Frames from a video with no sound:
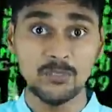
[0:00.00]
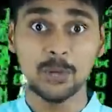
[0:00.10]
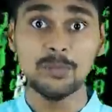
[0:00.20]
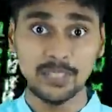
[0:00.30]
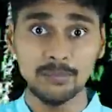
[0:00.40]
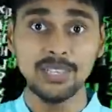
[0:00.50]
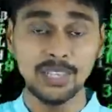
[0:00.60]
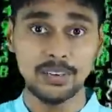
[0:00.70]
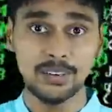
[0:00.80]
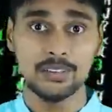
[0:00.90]
making
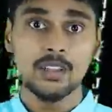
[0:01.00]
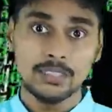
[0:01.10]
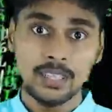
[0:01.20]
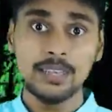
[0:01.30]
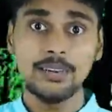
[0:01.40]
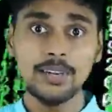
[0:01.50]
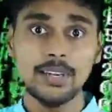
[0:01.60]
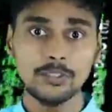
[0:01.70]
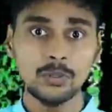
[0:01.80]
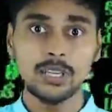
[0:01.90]
biryani, then it
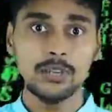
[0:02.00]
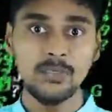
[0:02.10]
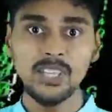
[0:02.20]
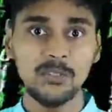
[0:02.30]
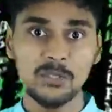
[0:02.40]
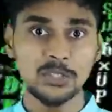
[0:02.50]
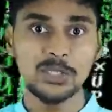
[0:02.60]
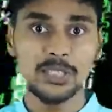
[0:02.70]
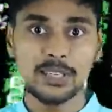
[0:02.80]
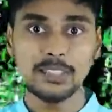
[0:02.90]
realizes okay, we
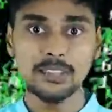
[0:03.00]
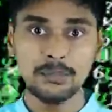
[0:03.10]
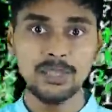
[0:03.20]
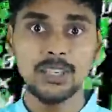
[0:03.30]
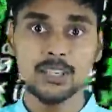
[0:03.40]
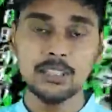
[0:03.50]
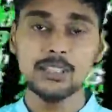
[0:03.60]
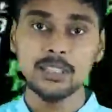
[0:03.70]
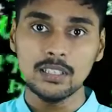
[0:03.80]
shouldn't take the biryani,